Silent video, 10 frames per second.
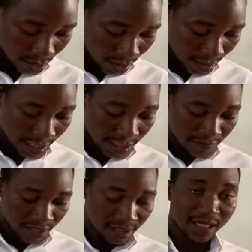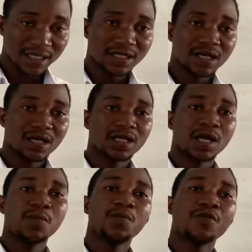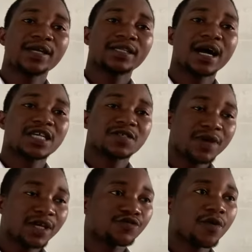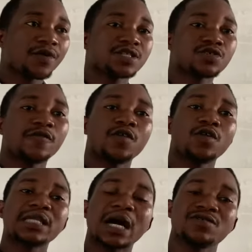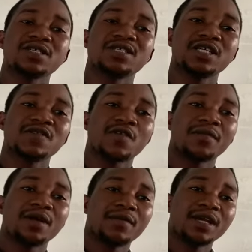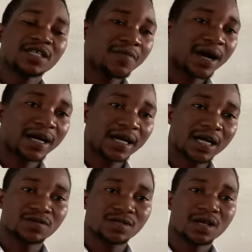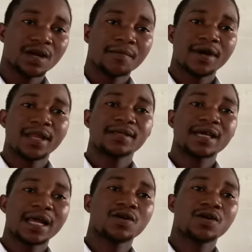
This means that the proprietor has made drawings of 4,000 cedis from his bank account, but at the